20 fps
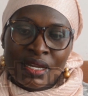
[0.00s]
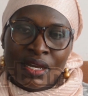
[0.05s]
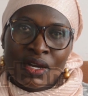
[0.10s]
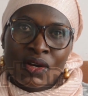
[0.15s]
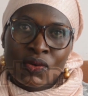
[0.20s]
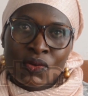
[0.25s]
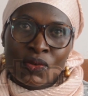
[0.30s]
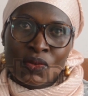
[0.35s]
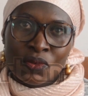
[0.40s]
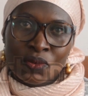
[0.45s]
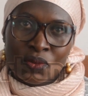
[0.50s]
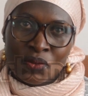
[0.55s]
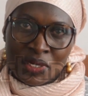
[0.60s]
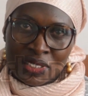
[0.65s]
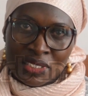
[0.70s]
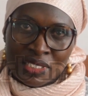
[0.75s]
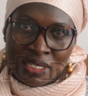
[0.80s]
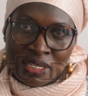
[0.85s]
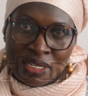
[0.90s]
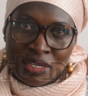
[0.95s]
now
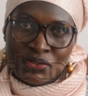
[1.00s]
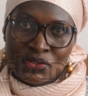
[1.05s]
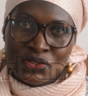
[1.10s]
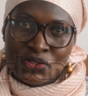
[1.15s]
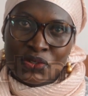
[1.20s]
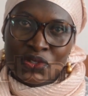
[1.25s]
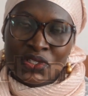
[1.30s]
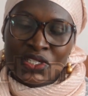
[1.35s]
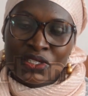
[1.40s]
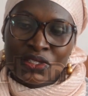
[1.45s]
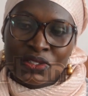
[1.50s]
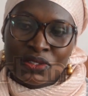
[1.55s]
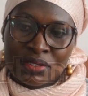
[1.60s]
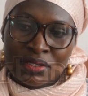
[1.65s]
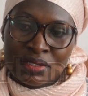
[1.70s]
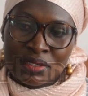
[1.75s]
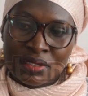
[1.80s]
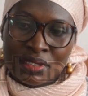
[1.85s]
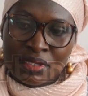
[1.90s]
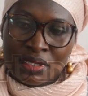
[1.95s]
what I have to do
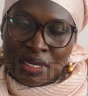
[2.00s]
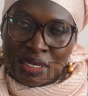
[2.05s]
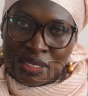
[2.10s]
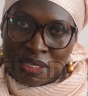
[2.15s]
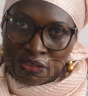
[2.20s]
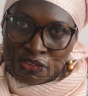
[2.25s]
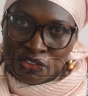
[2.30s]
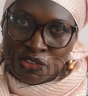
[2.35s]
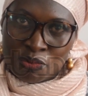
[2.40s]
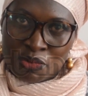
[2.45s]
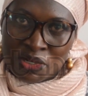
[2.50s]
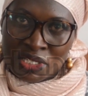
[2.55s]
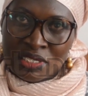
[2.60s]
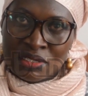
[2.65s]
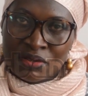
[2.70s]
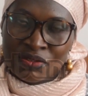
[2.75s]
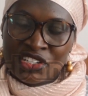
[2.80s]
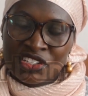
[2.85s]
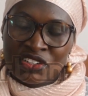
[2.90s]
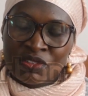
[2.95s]
is I have to
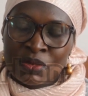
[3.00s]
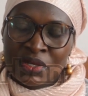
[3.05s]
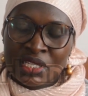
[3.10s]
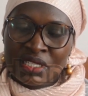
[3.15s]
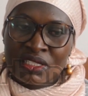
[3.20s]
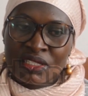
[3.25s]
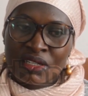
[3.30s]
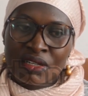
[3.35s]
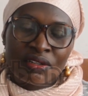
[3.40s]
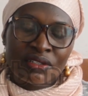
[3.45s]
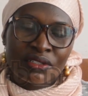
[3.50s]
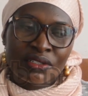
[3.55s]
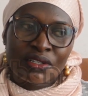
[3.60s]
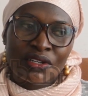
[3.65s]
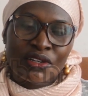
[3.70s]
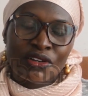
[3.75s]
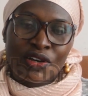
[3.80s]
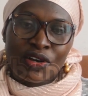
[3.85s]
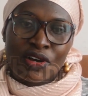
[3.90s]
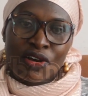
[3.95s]
breastfeed my child
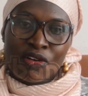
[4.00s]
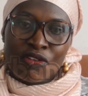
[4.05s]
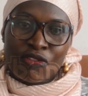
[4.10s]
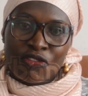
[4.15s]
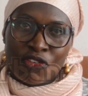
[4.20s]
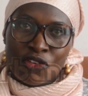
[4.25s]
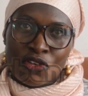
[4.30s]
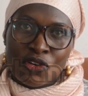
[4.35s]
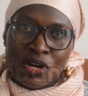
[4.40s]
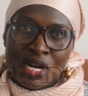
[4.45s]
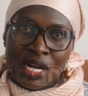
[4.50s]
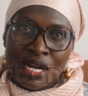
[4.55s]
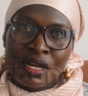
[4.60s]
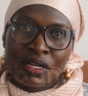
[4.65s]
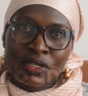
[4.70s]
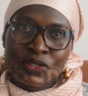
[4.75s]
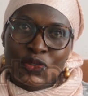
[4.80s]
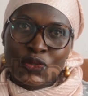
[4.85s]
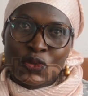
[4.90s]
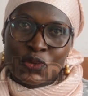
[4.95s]
for
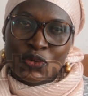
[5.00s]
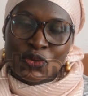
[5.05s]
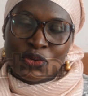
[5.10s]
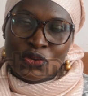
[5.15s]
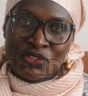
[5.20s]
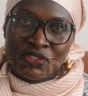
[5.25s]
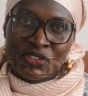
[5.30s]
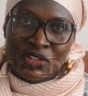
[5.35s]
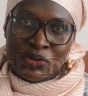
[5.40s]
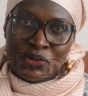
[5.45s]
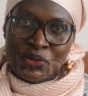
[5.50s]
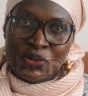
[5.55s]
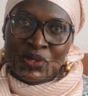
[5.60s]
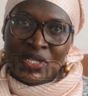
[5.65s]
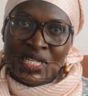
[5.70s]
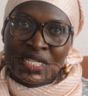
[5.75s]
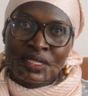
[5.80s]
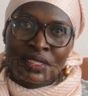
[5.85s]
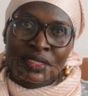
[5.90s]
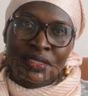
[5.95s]
her to grow very
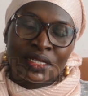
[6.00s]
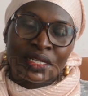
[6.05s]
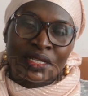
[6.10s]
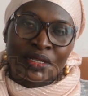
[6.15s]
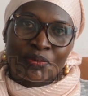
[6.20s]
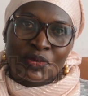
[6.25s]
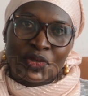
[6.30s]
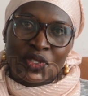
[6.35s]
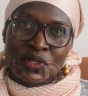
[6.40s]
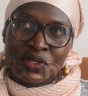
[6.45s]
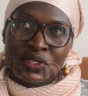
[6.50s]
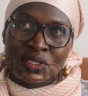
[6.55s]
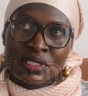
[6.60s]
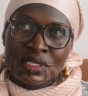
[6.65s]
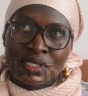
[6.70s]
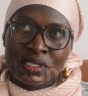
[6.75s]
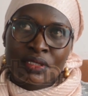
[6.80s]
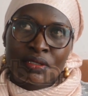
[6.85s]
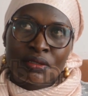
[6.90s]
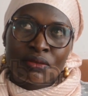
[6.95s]
well.
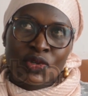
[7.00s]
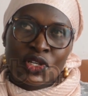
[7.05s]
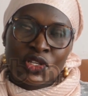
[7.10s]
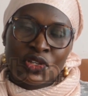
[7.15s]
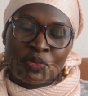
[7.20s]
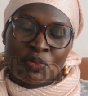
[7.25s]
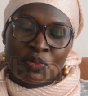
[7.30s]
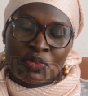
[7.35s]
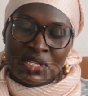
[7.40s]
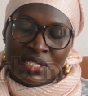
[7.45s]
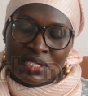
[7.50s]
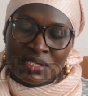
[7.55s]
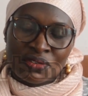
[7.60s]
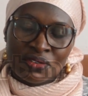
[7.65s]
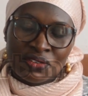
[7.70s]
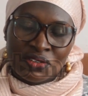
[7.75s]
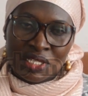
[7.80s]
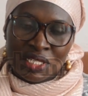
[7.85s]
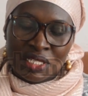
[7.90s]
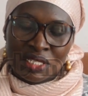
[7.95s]
Because when you
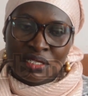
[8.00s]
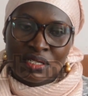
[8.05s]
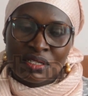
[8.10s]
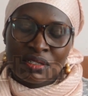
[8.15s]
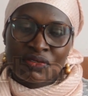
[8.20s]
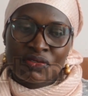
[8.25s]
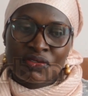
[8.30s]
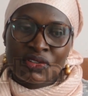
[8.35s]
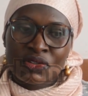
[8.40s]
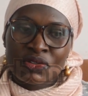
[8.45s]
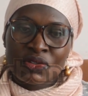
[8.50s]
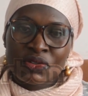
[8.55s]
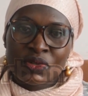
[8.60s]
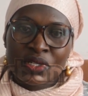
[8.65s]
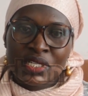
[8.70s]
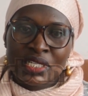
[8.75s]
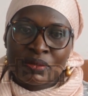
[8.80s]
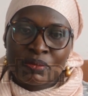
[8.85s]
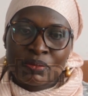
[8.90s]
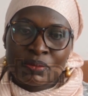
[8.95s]
breastfeed very
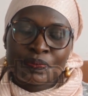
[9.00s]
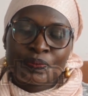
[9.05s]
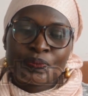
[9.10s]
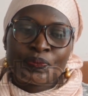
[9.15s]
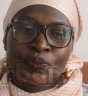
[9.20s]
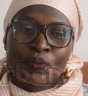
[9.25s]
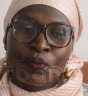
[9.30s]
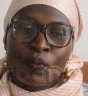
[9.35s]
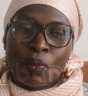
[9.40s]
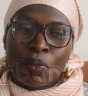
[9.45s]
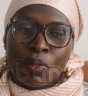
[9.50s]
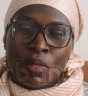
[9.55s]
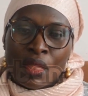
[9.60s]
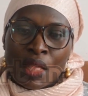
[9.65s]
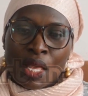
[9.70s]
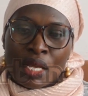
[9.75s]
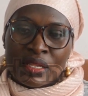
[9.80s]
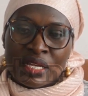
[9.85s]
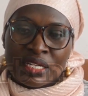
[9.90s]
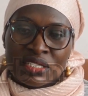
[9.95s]
well,
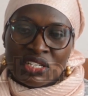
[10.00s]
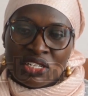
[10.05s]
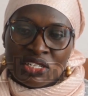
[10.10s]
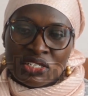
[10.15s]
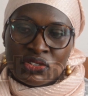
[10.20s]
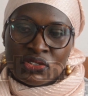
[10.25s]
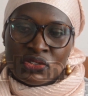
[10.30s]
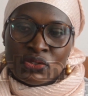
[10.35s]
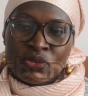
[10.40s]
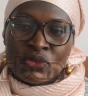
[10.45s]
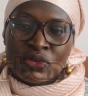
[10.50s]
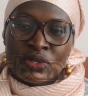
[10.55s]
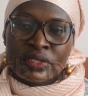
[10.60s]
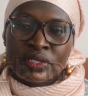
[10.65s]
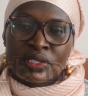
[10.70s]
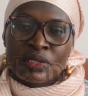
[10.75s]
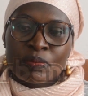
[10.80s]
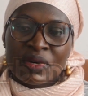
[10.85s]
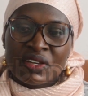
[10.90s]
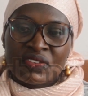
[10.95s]
the child
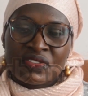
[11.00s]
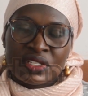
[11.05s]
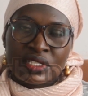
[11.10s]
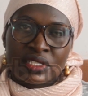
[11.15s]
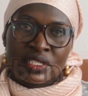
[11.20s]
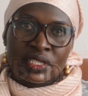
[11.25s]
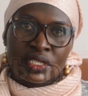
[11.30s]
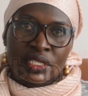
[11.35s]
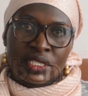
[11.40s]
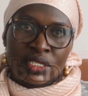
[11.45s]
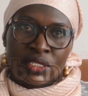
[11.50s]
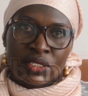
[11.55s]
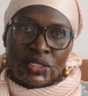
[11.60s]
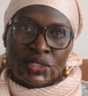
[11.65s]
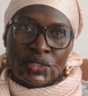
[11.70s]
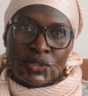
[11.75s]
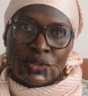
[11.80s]
grows perfectly.